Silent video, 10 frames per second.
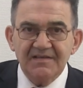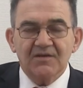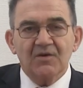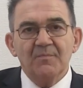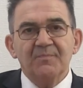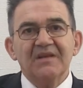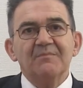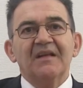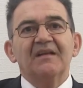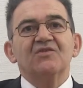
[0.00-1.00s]
is a
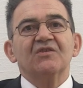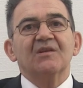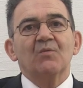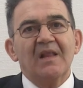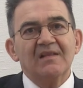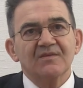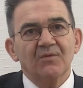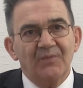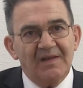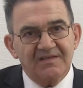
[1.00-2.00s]
company managing the wealth
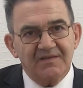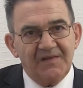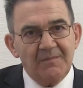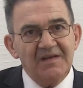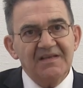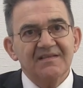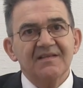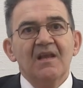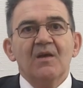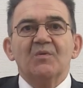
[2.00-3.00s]
of wealthy families